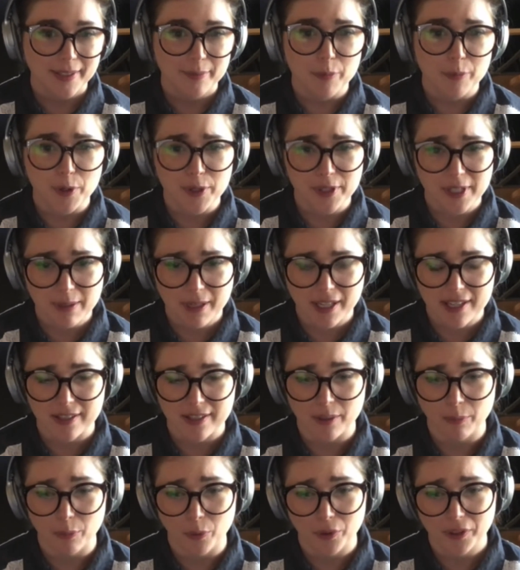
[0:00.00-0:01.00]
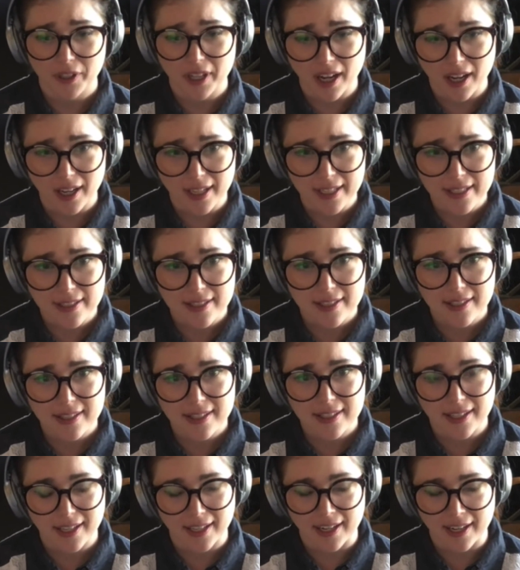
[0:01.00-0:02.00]
Mostly because of the mold
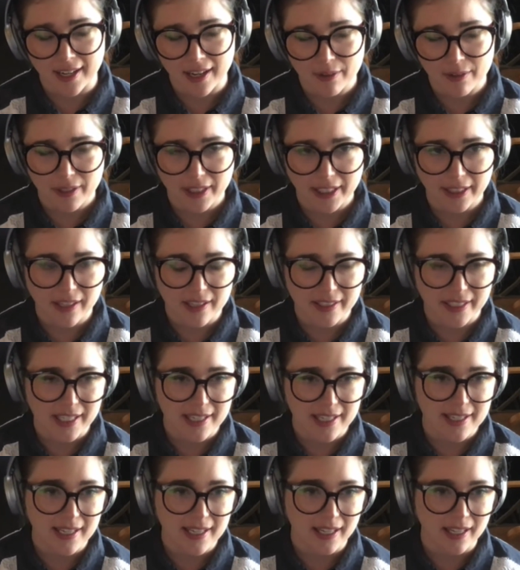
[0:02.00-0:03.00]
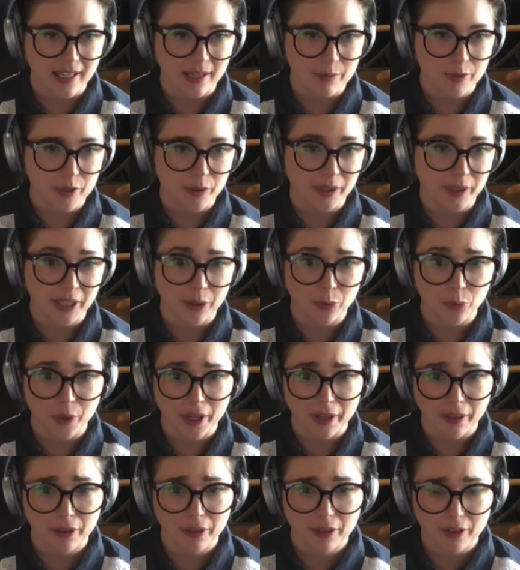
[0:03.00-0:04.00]
costs, and I got really lucky, and I'm doing it
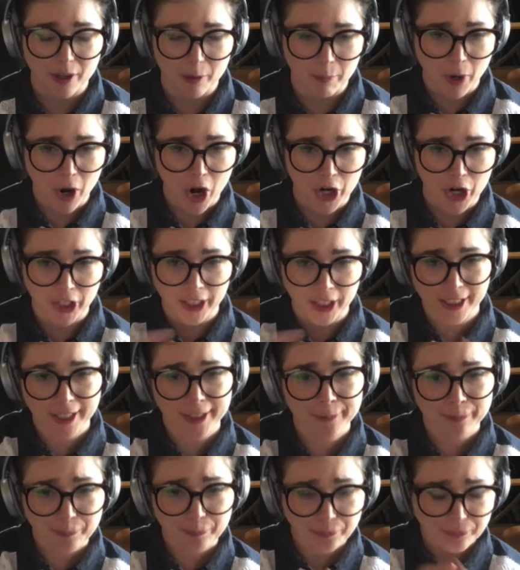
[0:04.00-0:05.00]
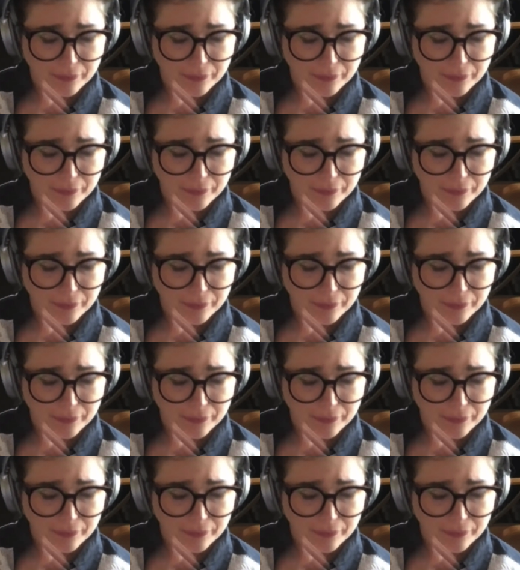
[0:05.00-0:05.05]
with a partner,